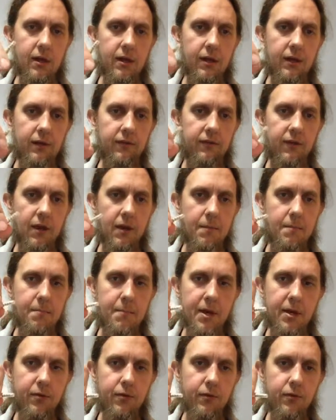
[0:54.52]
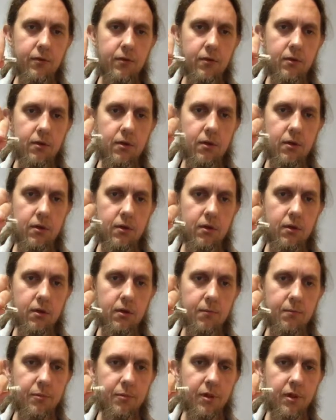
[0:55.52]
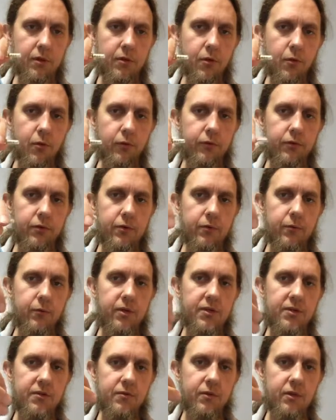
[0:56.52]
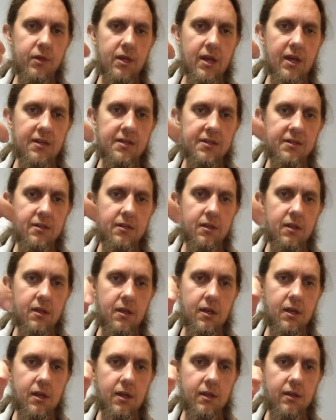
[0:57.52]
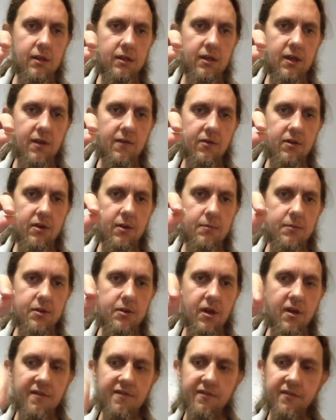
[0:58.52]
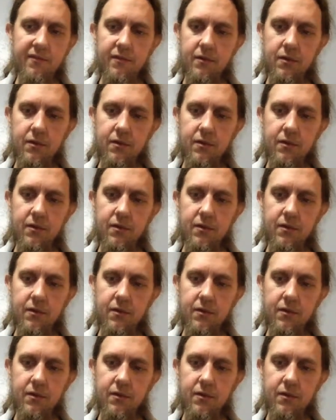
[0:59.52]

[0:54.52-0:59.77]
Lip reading: It's got a metal plug holder, which is really nice. The cover comes off,